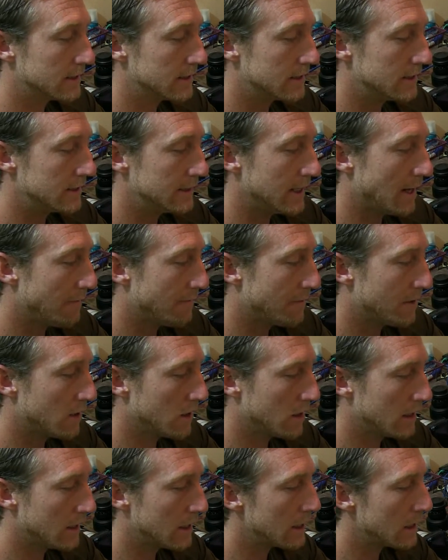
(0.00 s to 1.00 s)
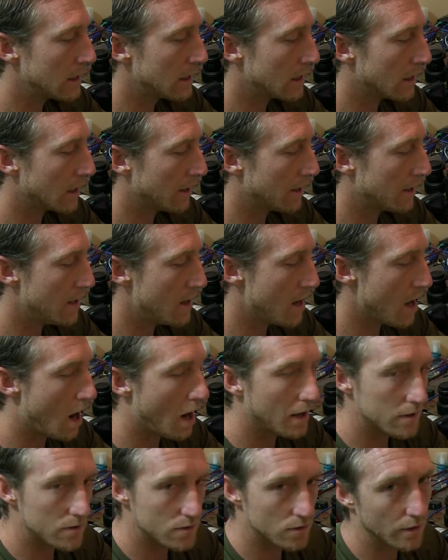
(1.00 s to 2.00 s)
definitely not
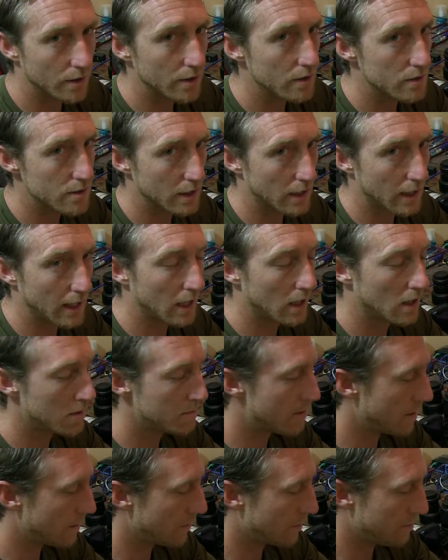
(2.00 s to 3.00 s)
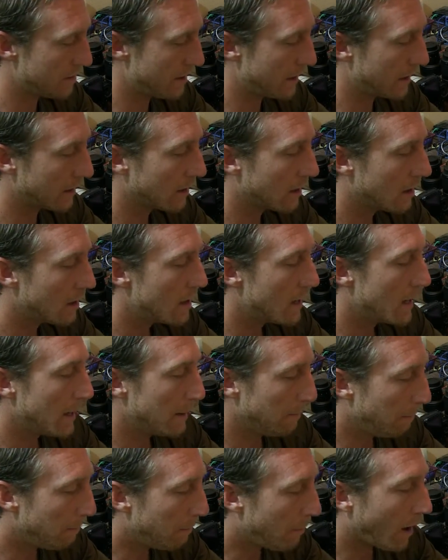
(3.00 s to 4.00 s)
as great as the Canon battery pack,
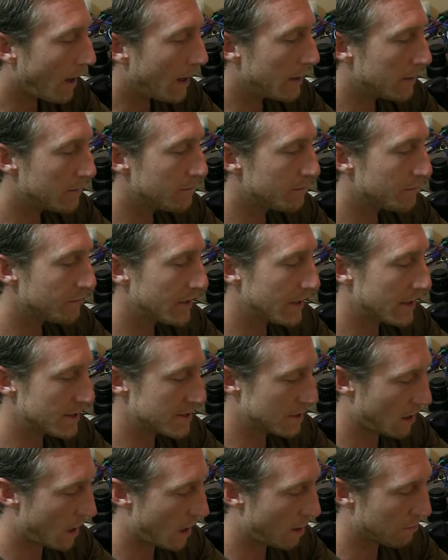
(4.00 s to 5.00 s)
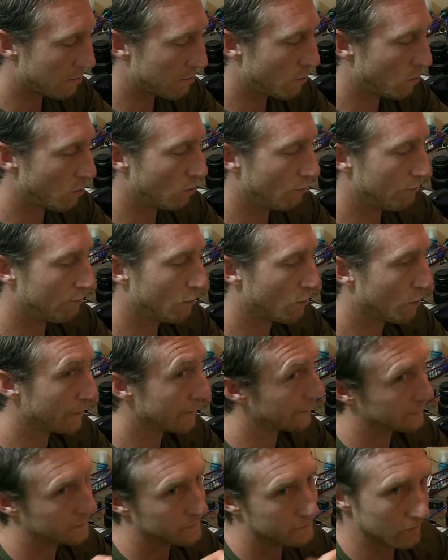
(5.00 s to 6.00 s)
but it's comparable for,
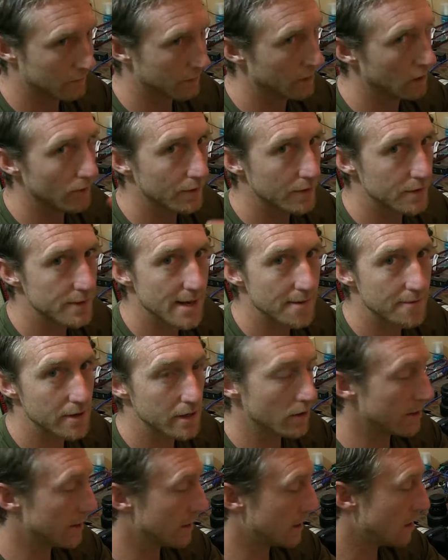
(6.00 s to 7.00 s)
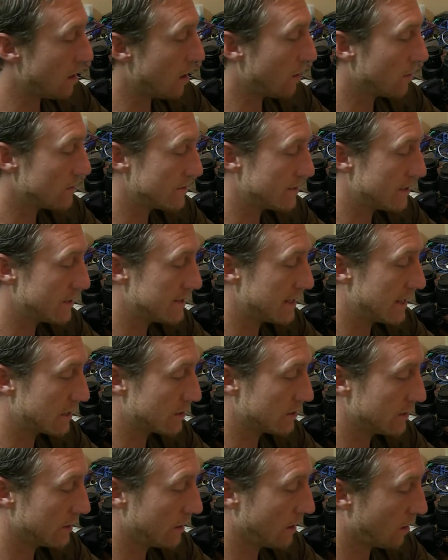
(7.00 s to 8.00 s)
you know, the $70 or $80 that it's
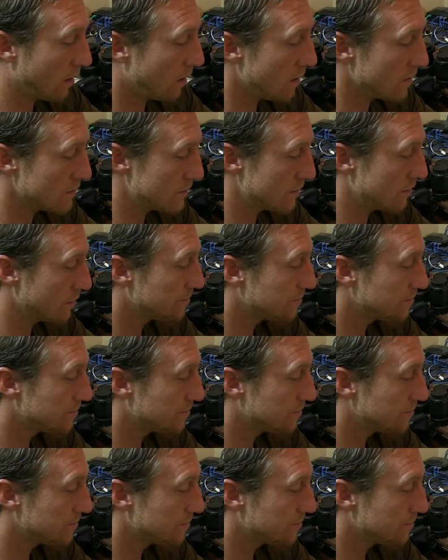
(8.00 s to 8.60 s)
actually going to cost you.